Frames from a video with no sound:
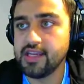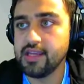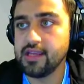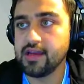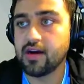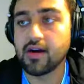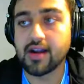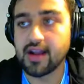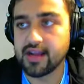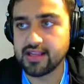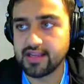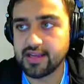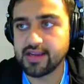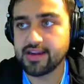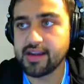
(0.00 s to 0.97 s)

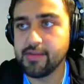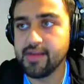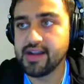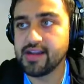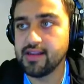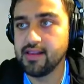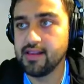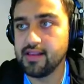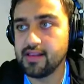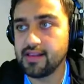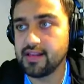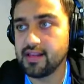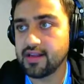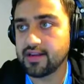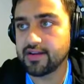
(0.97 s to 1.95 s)
SGD, or
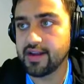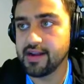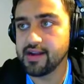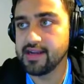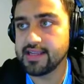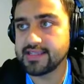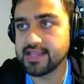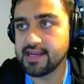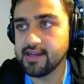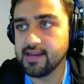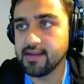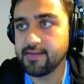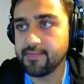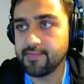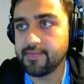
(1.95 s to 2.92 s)
incremental
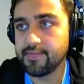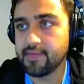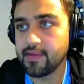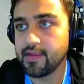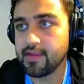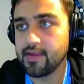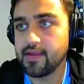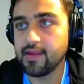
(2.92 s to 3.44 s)
gradient descent,